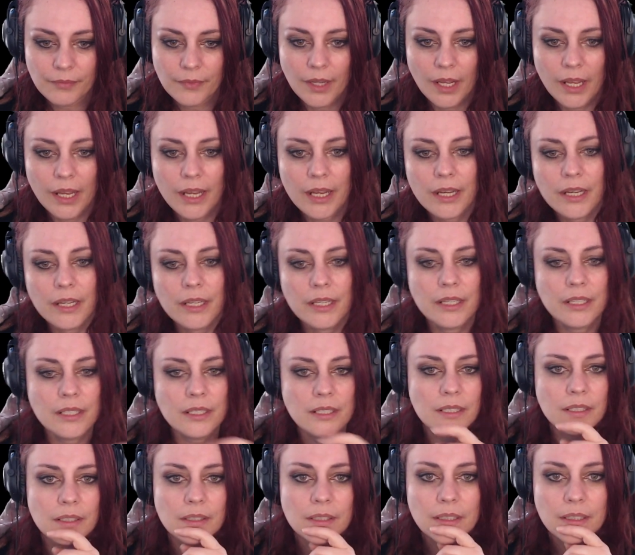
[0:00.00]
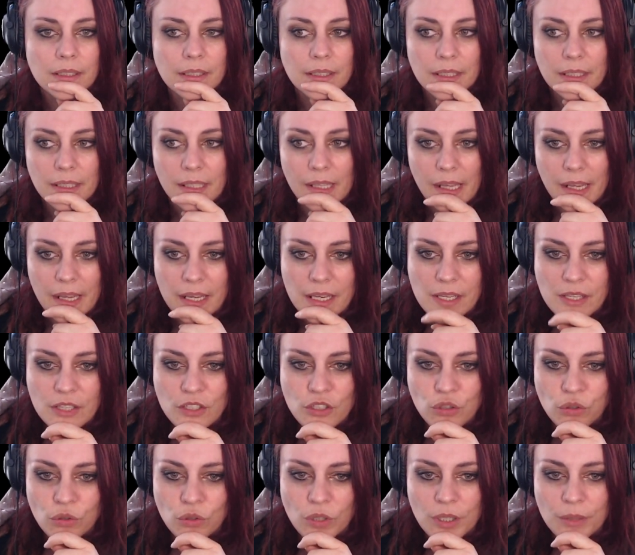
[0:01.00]
and is
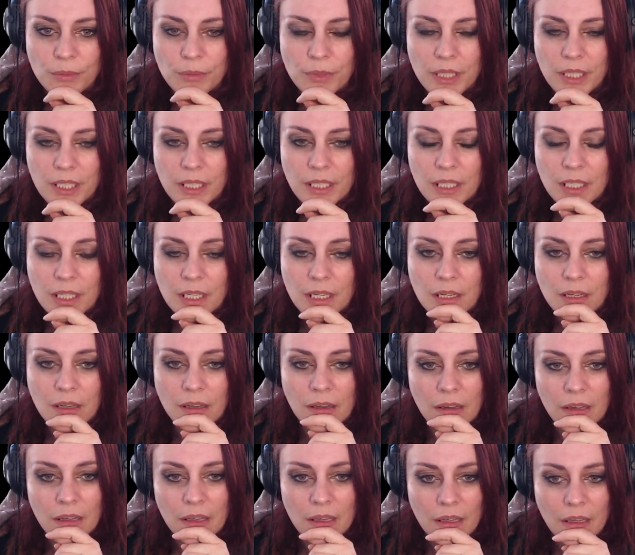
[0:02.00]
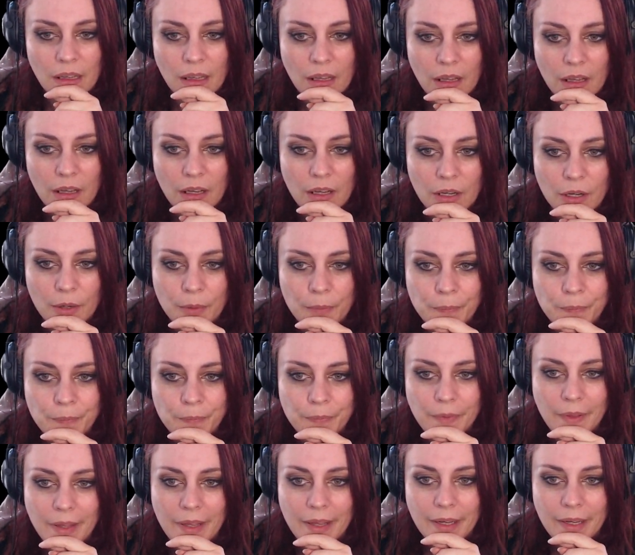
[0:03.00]
streaming
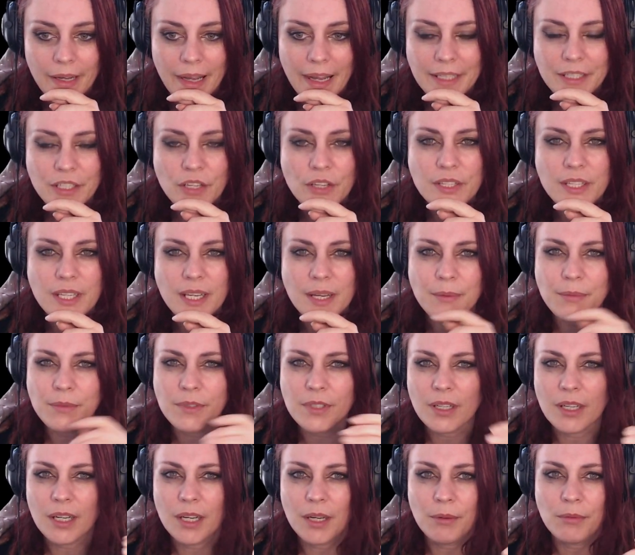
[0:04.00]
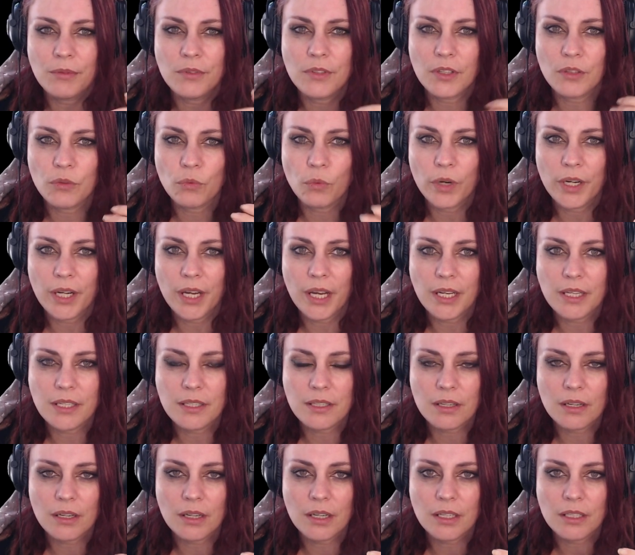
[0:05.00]
um, at the same time than when I
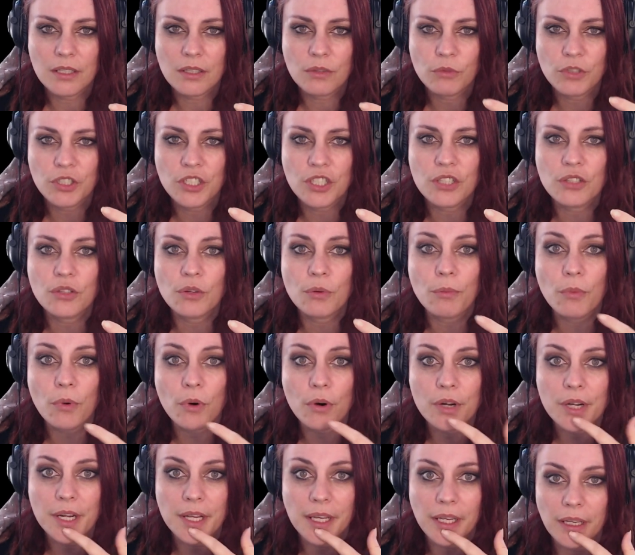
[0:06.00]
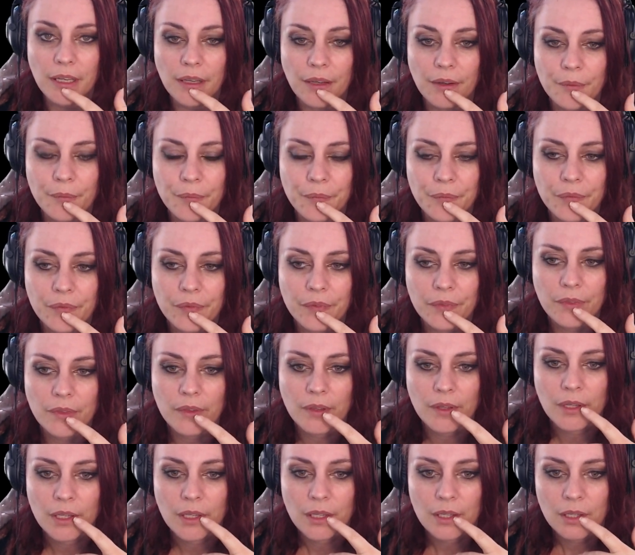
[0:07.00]
start, which is the morning
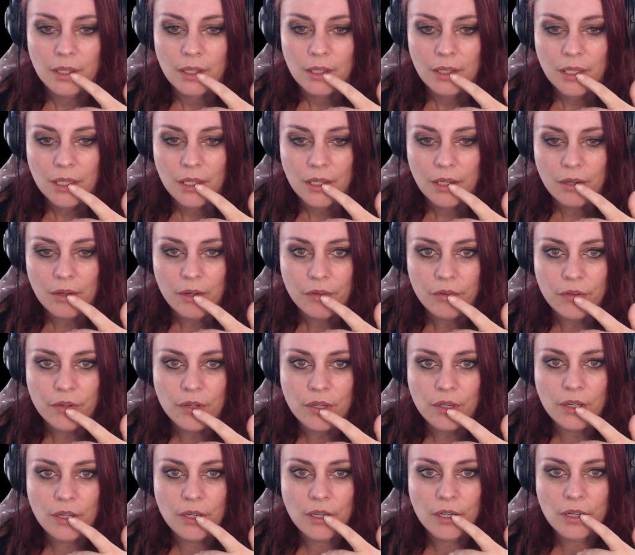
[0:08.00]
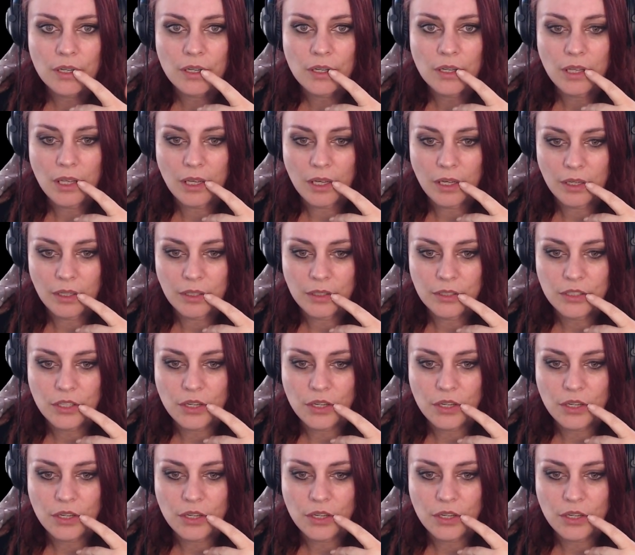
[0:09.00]
for uh, sure the